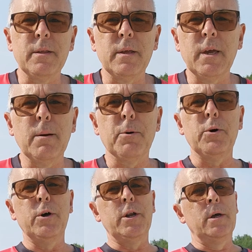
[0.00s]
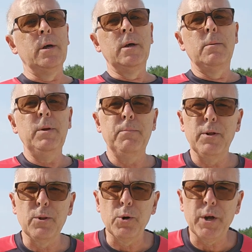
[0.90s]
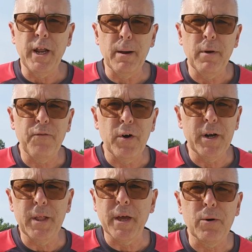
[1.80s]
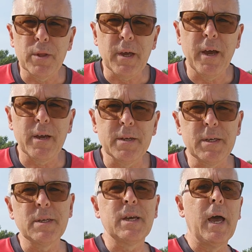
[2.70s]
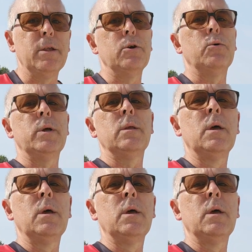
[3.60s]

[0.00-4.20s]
the neighborhood. People are looking at me funny, like, what the heck is this guy doing?